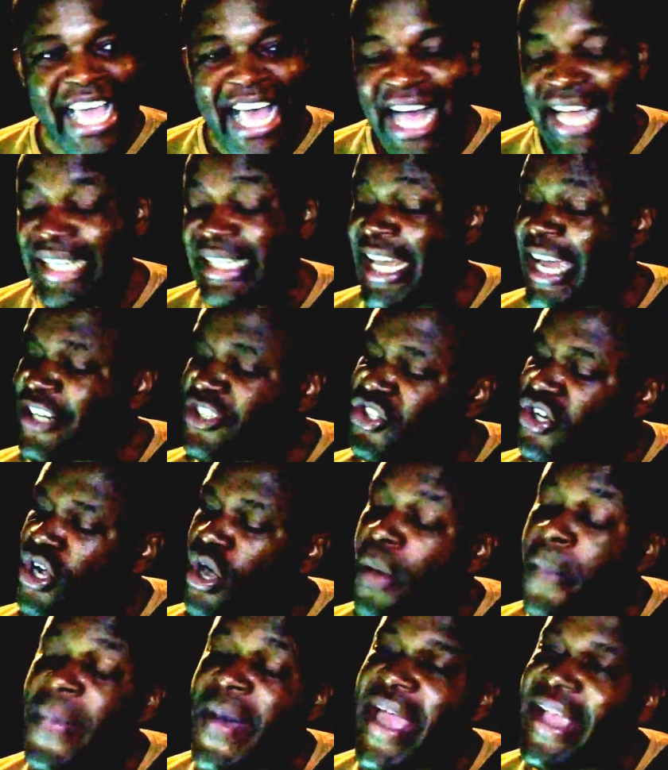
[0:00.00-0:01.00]
I like to
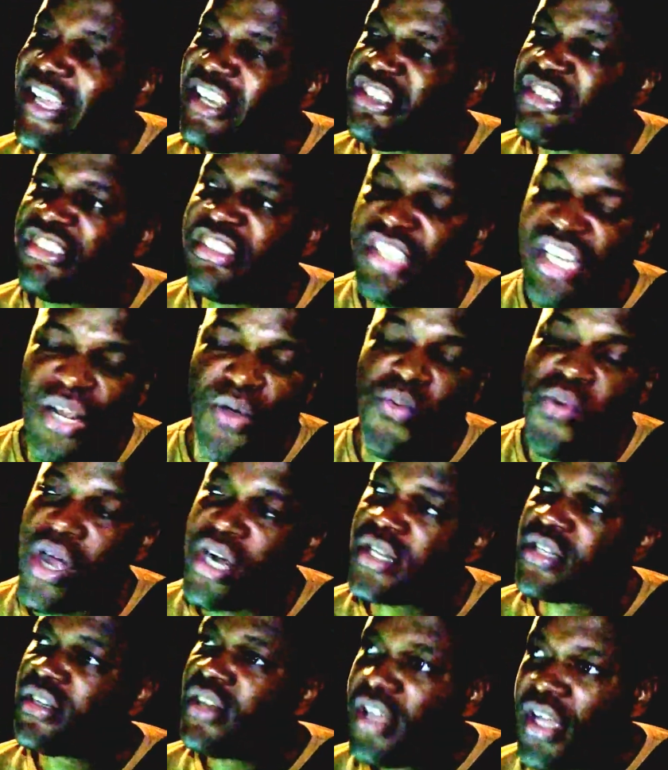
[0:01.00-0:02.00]
go back and see
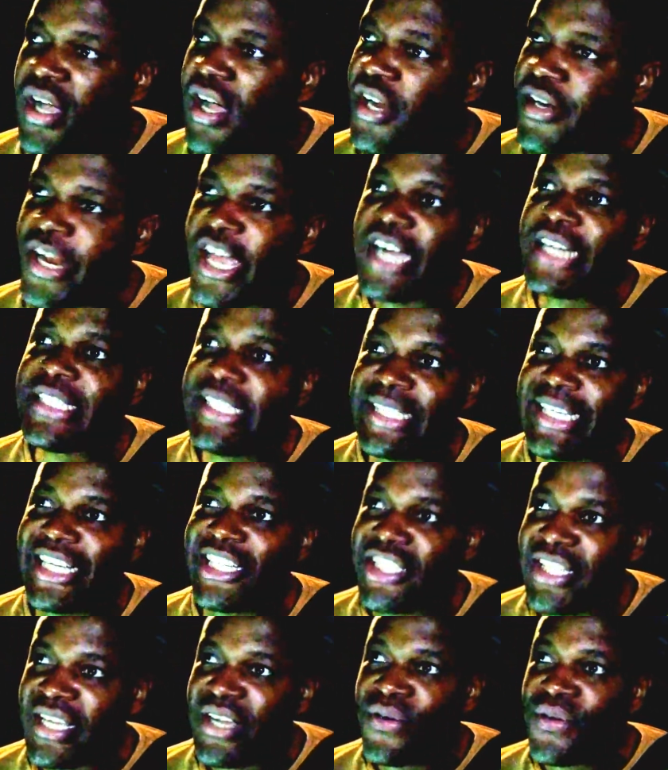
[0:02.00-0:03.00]
what an artist
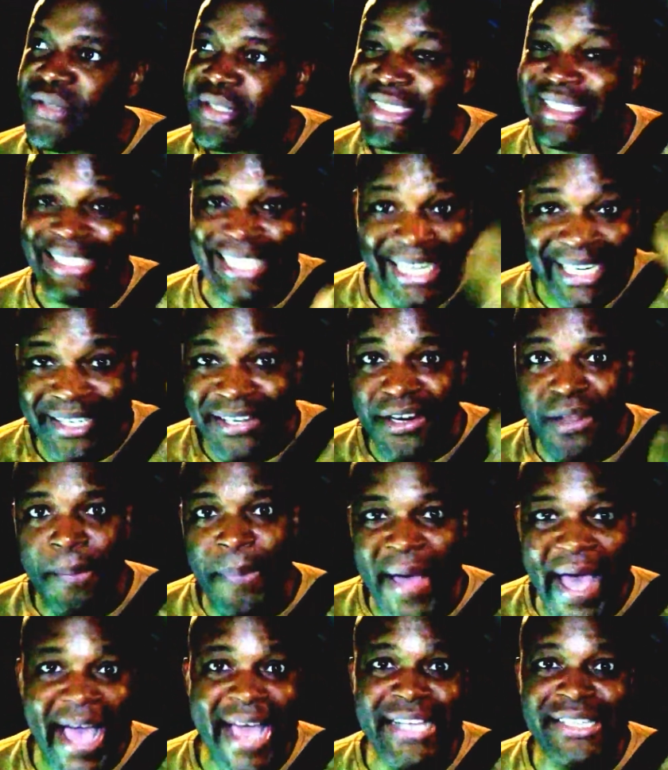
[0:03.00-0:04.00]
has did in the
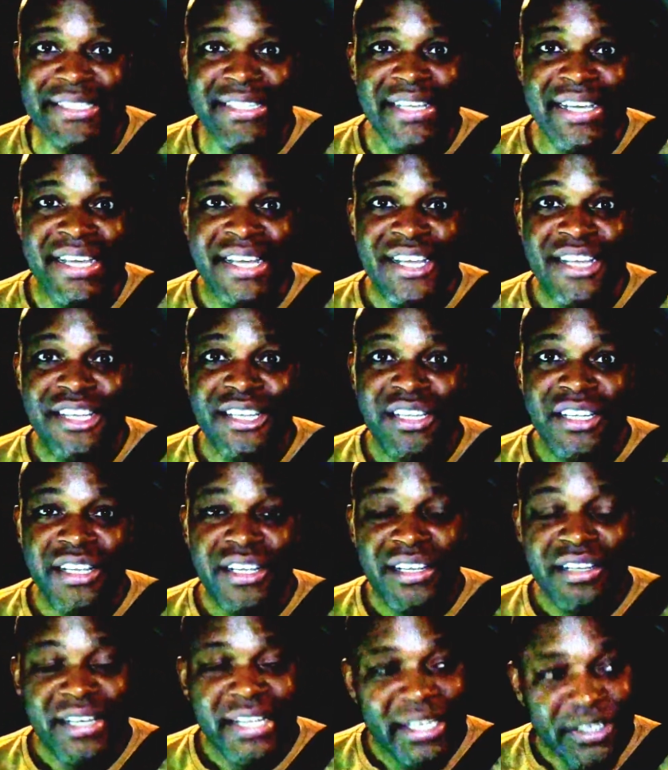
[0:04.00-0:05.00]
past
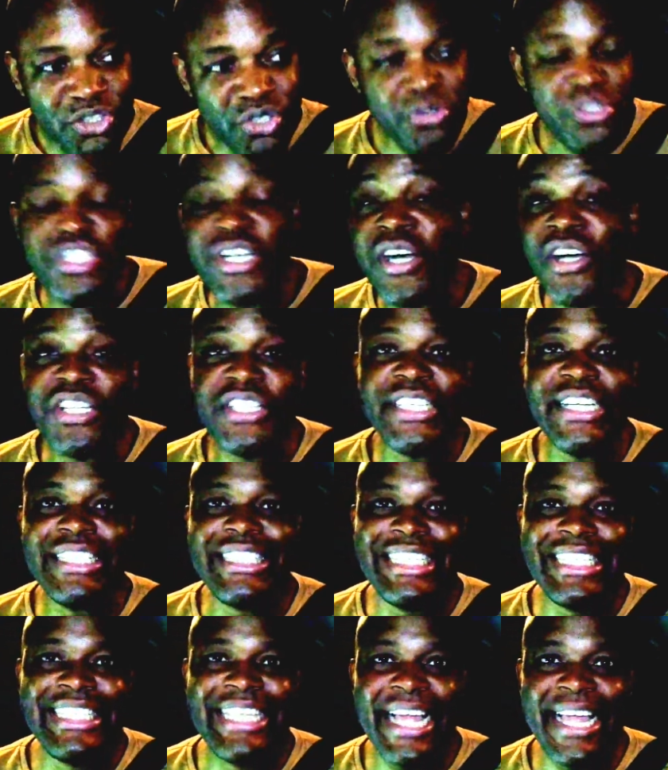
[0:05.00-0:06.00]
to talk shit
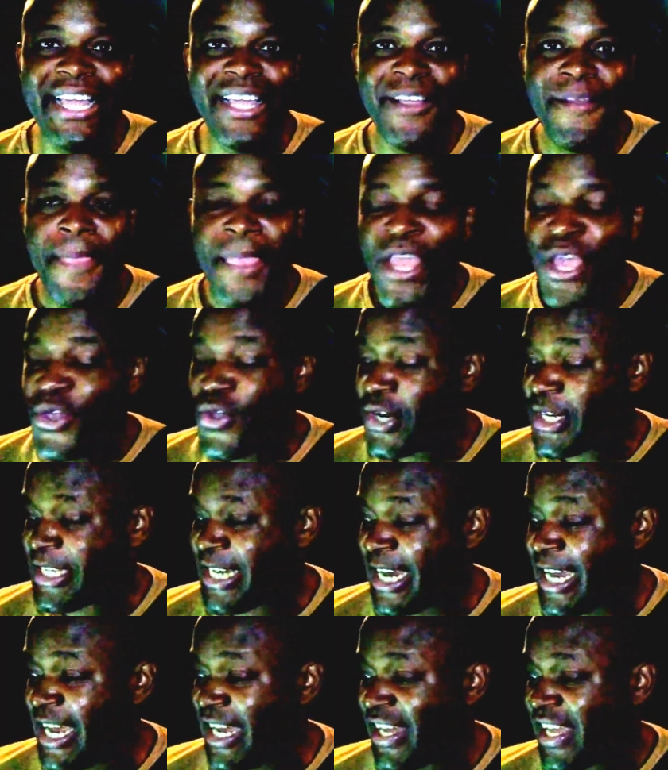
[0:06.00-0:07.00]
today. You
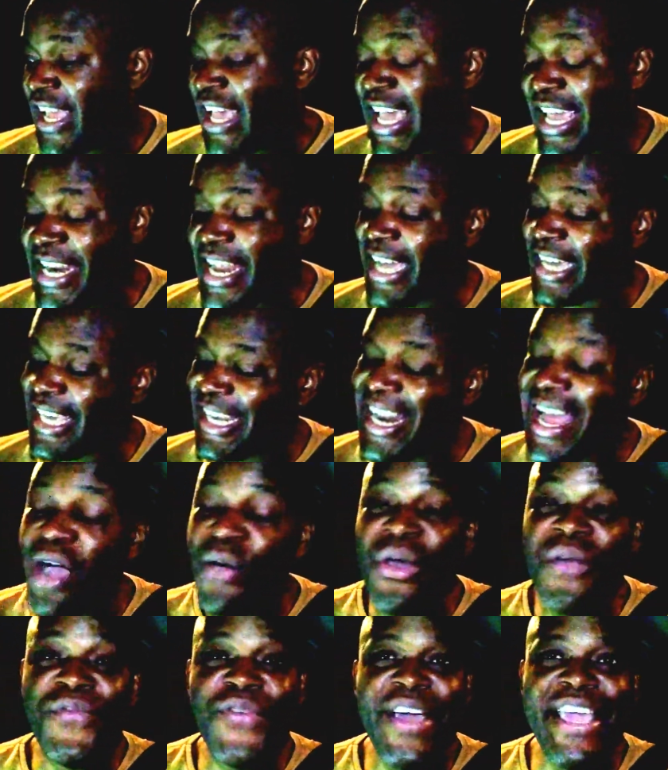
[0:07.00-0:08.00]
dig? And I
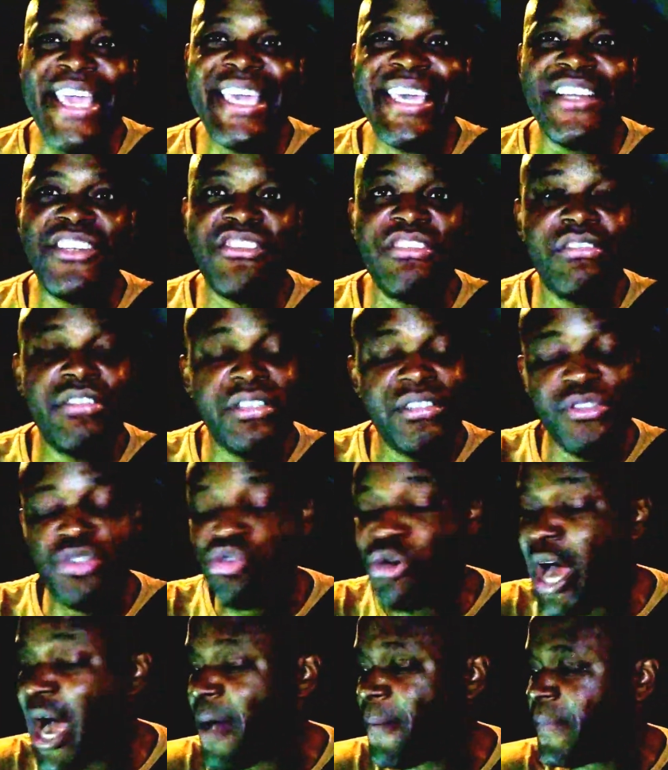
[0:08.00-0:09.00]
cannot wait for Ikechukwu to
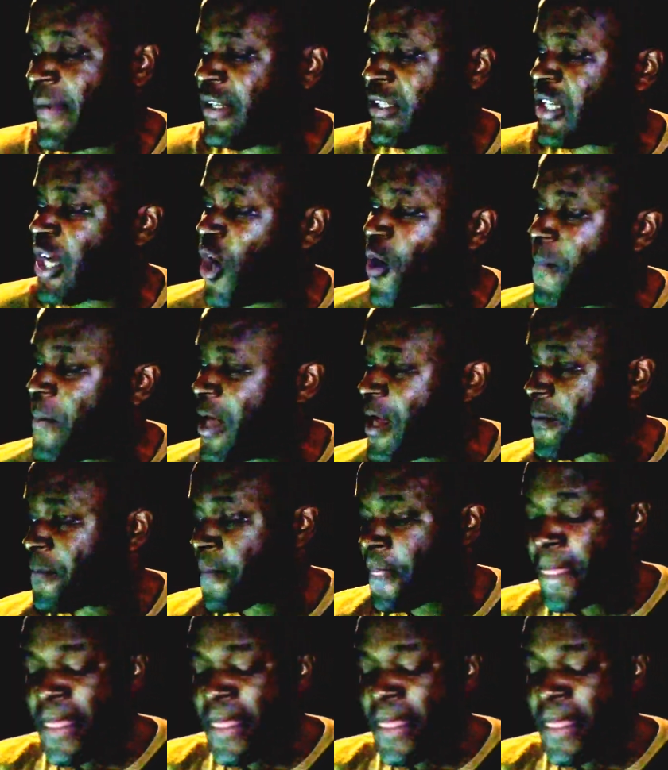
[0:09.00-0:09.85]
drop. Let's go, man.